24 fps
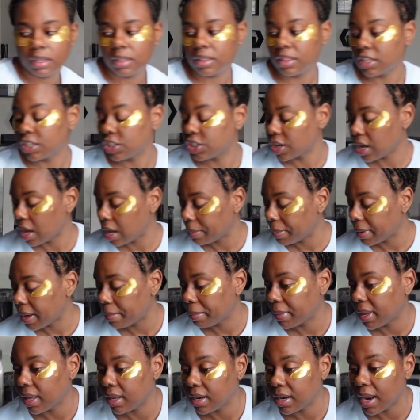the job I'm
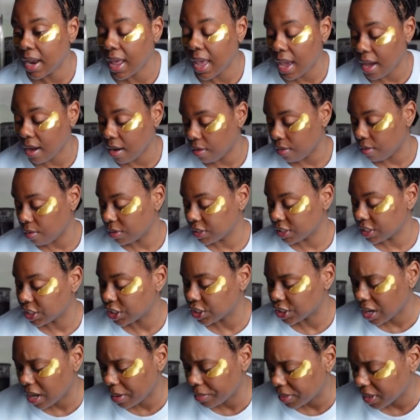at now was a
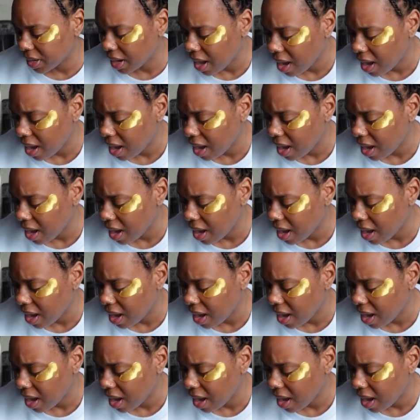job that